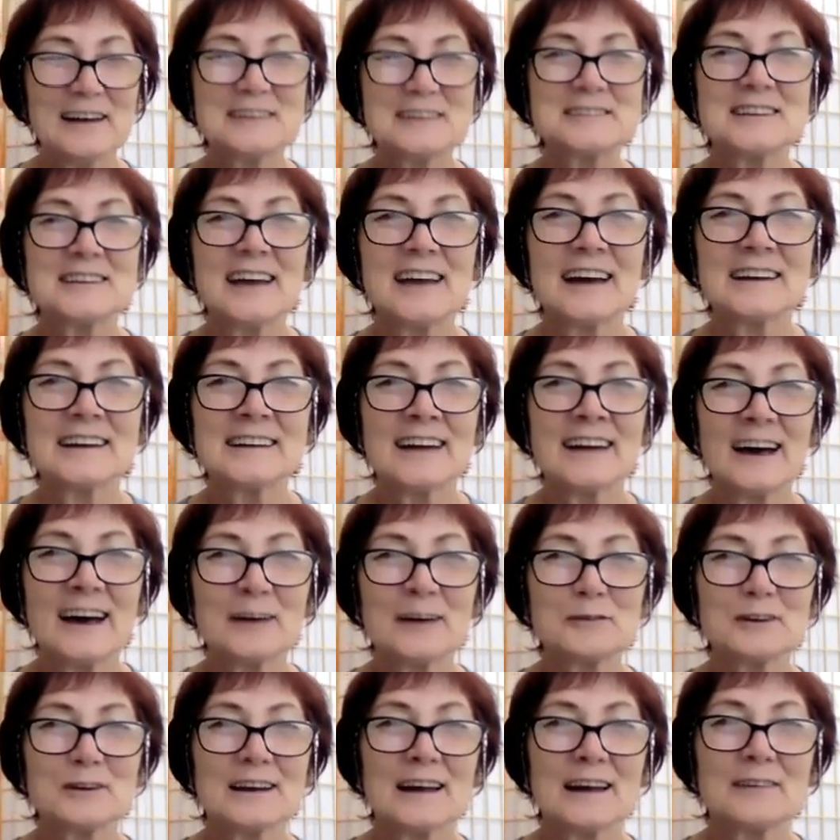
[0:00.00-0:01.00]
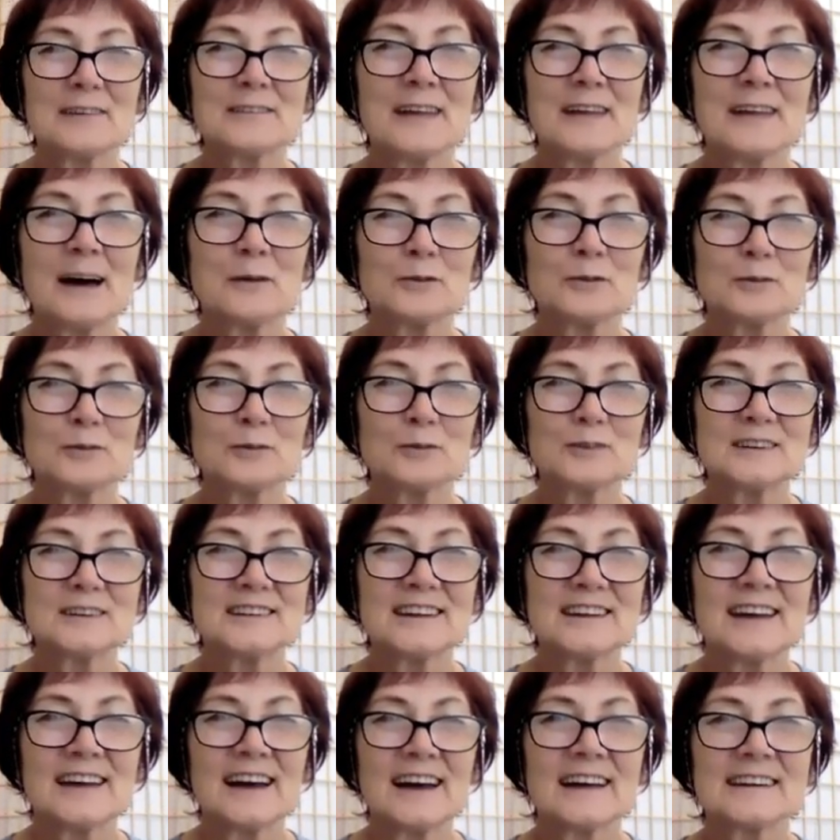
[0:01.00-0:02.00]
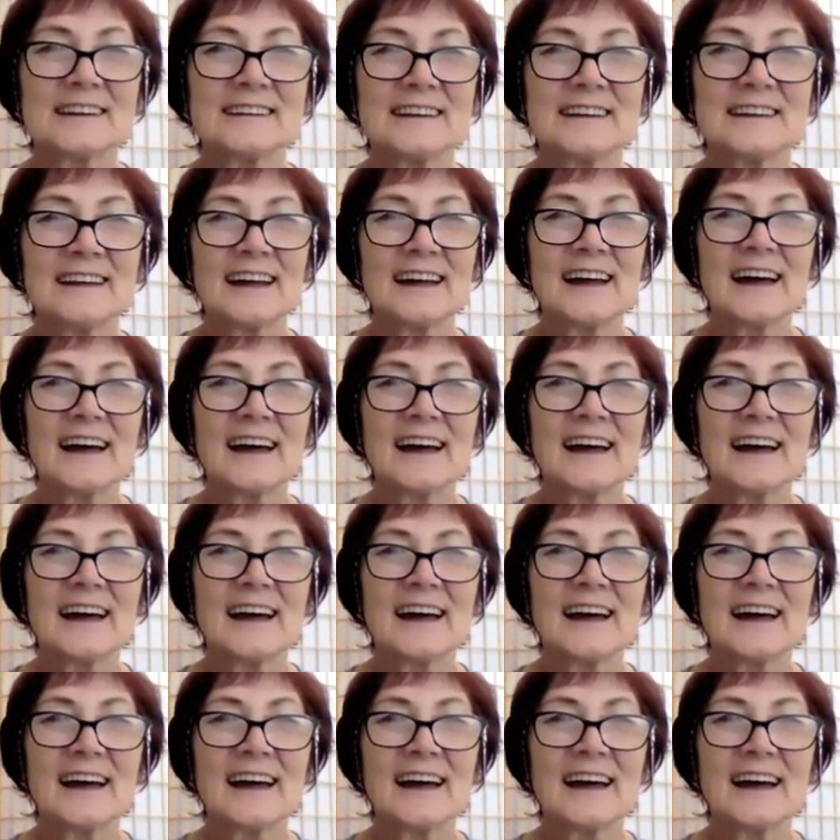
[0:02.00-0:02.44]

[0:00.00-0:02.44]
Deanne and I would love that, wouldn't we, Deanne?